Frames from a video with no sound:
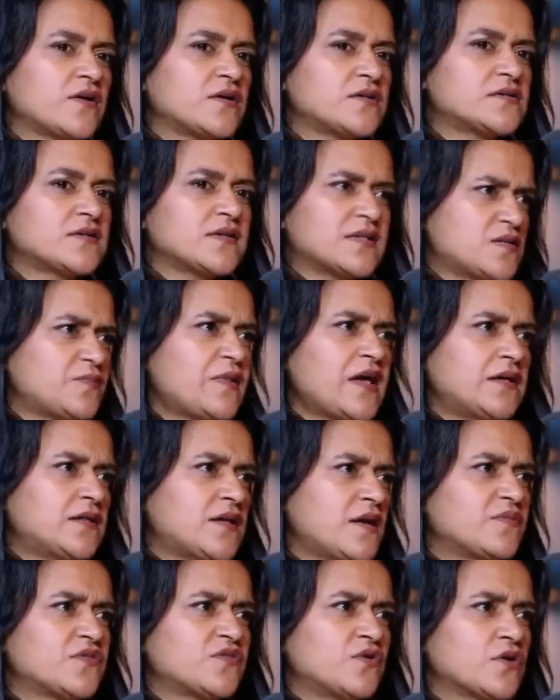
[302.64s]
I could
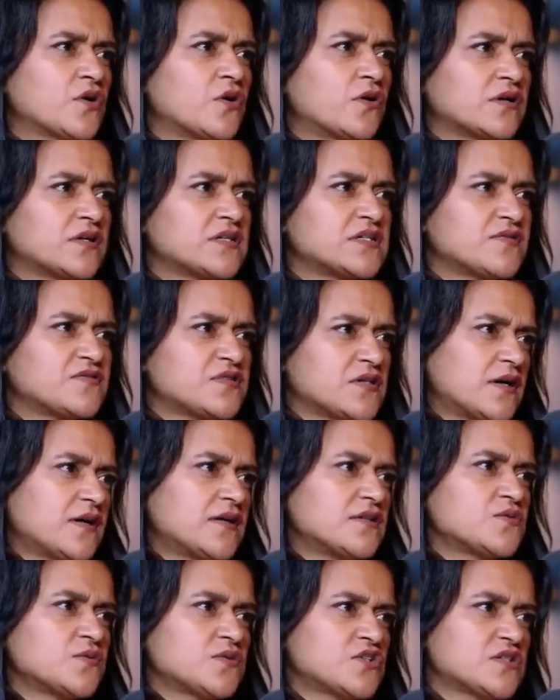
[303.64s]
explain them through cognitive
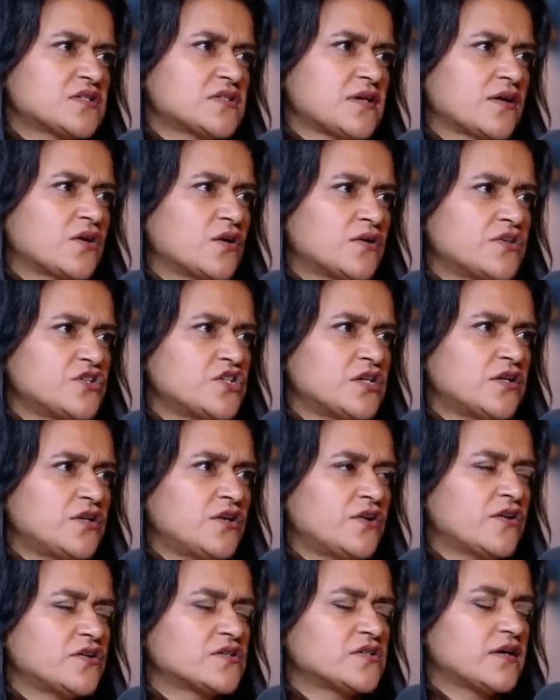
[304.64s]
science, which is psychology
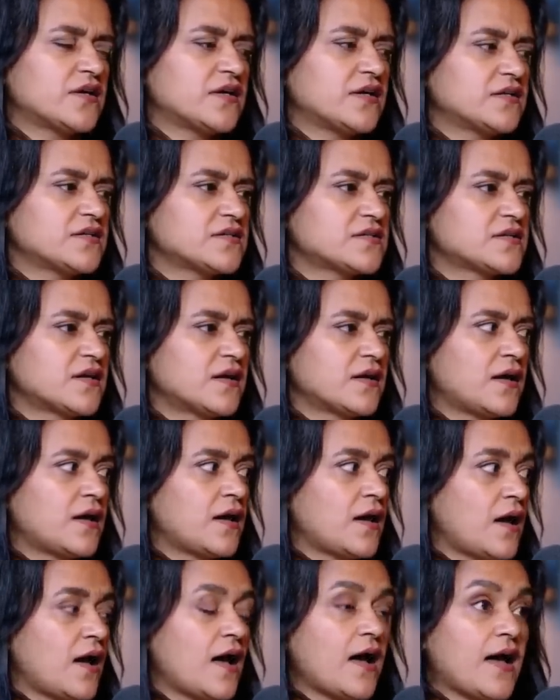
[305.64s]
and neuroscience,
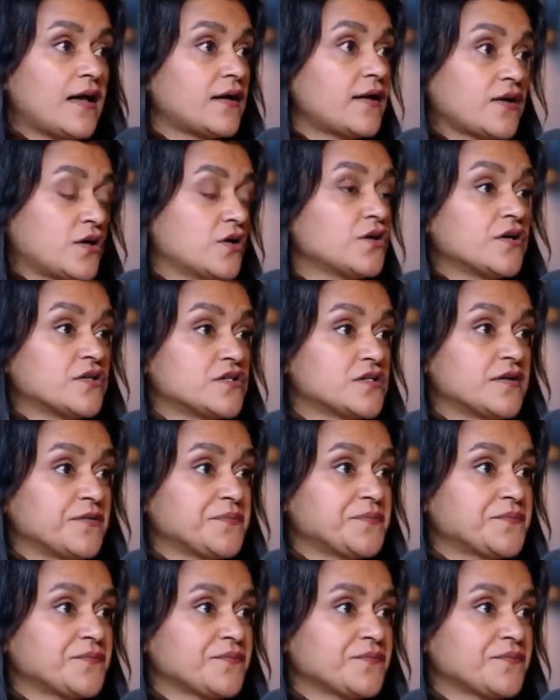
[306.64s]
and I could.